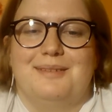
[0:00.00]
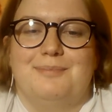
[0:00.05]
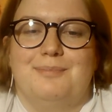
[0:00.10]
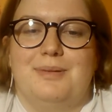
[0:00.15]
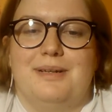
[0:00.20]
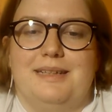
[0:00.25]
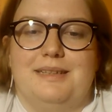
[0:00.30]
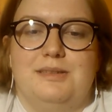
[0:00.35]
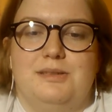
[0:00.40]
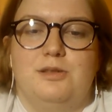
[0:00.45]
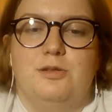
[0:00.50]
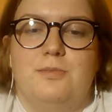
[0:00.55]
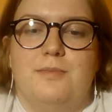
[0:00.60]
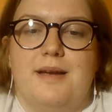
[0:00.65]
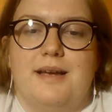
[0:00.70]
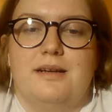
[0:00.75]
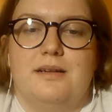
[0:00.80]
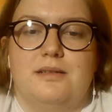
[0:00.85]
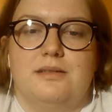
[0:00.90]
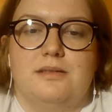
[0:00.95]
But no
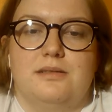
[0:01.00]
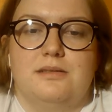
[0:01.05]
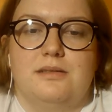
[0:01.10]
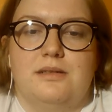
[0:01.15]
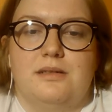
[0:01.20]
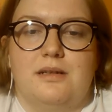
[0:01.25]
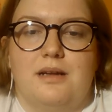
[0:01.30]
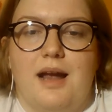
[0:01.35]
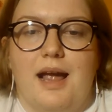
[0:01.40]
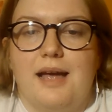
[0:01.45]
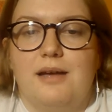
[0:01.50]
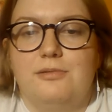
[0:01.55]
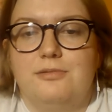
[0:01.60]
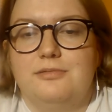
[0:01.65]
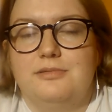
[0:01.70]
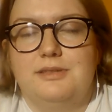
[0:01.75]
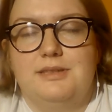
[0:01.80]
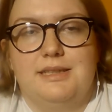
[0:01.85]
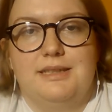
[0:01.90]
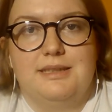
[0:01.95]
matter how
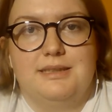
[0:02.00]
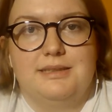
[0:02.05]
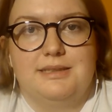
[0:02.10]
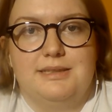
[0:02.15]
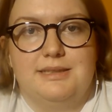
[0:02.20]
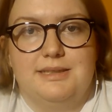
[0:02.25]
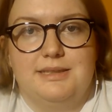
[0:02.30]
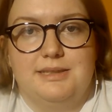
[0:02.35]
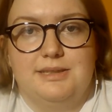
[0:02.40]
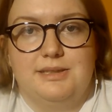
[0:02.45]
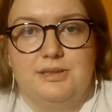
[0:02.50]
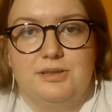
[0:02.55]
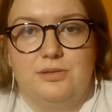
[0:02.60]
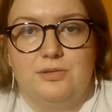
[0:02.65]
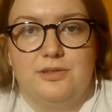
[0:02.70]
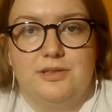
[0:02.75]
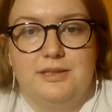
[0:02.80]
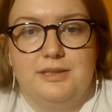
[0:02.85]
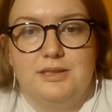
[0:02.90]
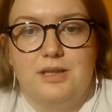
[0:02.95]
ridiculous his
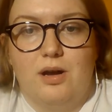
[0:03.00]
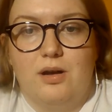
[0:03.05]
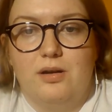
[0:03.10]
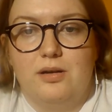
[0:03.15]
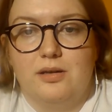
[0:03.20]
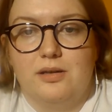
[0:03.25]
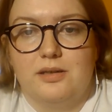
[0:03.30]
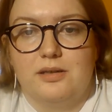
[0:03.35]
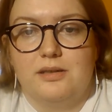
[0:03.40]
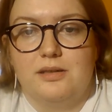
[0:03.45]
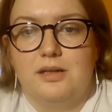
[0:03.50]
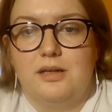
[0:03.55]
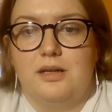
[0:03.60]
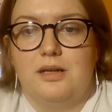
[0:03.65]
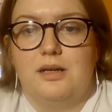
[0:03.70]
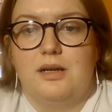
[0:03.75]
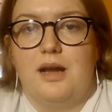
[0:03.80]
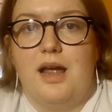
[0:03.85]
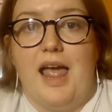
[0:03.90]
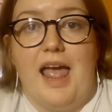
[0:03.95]
stories are,
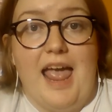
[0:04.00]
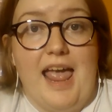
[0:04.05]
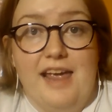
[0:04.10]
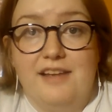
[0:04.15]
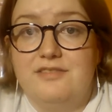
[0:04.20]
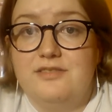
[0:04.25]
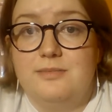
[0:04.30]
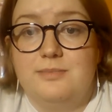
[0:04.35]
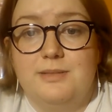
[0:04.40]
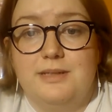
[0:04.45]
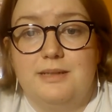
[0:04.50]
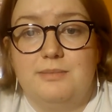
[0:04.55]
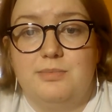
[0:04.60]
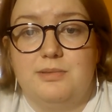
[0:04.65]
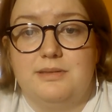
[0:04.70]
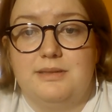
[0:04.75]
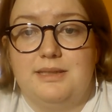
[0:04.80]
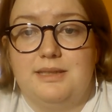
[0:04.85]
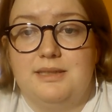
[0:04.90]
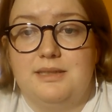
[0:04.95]
everybody
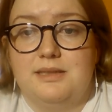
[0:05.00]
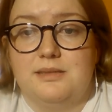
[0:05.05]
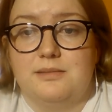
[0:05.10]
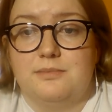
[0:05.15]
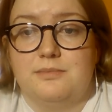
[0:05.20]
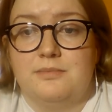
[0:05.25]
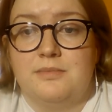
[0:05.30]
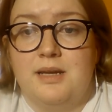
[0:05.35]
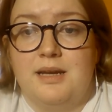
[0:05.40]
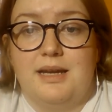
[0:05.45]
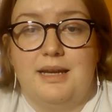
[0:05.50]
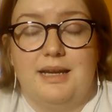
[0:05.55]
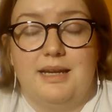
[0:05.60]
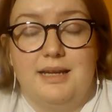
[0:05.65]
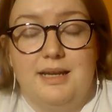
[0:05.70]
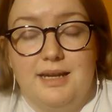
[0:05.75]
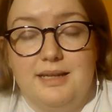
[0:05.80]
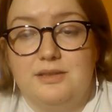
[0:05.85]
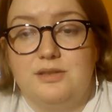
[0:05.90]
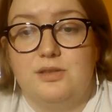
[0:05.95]
believes him. He
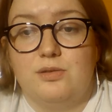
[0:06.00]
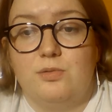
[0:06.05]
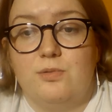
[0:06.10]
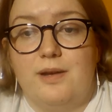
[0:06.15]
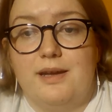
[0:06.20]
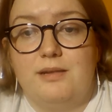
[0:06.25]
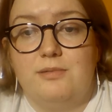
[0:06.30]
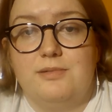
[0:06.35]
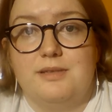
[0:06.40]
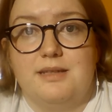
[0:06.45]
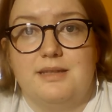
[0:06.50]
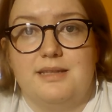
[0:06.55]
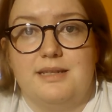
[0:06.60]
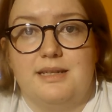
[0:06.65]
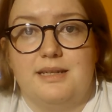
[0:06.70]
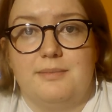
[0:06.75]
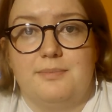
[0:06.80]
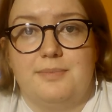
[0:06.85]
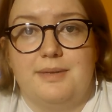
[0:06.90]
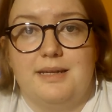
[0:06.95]
gets away with
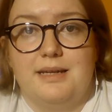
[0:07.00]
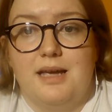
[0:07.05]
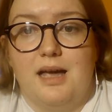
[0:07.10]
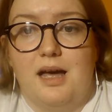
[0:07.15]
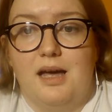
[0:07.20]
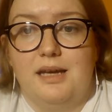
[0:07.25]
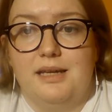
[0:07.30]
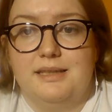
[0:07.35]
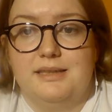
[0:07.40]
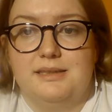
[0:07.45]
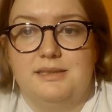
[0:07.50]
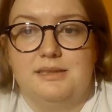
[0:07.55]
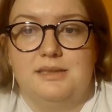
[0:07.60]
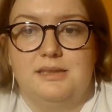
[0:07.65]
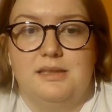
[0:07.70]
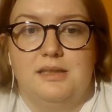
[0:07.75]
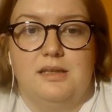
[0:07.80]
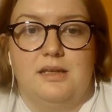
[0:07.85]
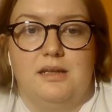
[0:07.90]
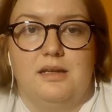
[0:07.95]
it
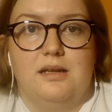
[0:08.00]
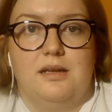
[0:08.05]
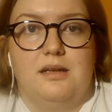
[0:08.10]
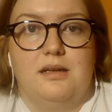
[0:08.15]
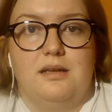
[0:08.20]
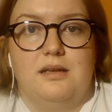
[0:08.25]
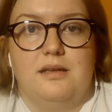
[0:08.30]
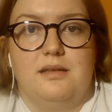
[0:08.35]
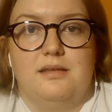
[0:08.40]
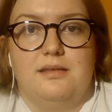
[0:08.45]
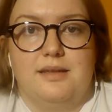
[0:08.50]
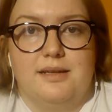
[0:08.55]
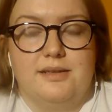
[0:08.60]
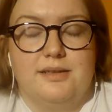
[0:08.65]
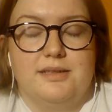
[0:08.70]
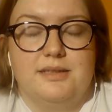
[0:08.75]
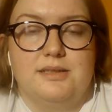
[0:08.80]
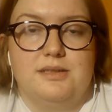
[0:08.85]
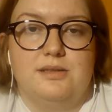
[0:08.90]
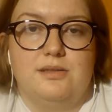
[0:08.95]
because there
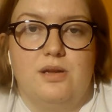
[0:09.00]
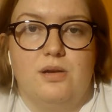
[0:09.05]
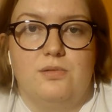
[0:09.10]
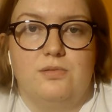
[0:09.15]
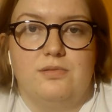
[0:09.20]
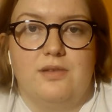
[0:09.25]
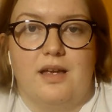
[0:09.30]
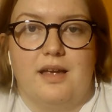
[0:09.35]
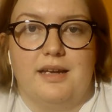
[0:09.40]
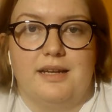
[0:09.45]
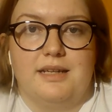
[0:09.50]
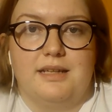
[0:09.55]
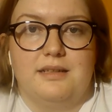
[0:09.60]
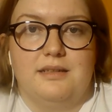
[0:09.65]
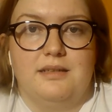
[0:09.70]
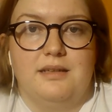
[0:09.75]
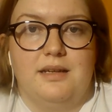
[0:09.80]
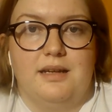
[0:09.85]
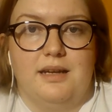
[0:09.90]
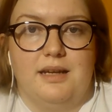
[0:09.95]
is no
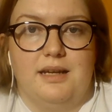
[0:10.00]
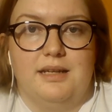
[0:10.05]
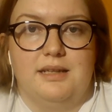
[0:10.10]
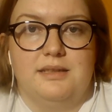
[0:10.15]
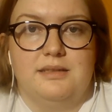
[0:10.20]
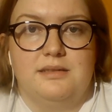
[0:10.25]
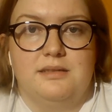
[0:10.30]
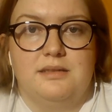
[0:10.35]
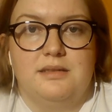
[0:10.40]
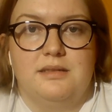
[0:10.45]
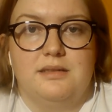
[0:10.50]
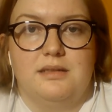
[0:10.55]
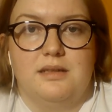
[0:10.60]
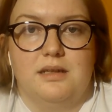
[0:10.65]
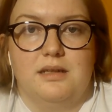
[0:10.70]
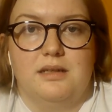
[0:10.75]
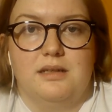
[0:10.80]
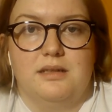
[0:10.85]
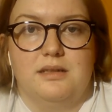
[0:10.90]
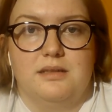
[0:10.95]
lying in
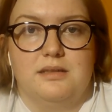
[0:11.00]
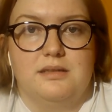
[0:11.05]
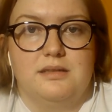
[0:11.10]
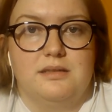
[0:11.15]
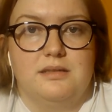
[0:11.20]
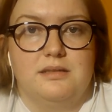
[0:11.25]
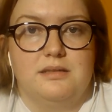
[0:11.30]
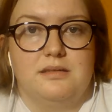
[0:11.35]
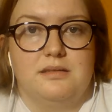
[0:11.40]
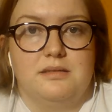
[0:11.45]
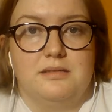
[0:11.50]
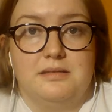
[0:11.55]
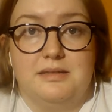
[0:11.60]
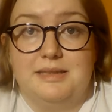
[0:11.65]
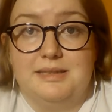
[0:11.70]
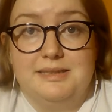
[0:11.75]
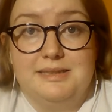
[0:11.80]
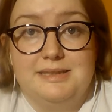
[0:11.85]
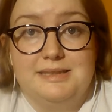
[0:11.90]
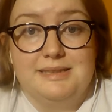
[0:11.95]

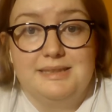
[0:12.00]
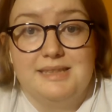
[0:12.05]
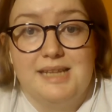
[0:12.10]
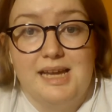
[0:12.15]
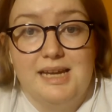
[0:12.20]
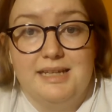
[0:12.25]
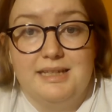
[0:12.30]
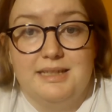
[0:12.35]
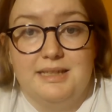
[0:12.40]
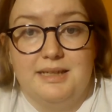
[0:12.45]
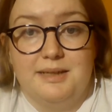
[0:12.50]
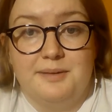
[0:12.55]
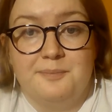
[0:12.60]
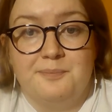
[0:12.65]
this society.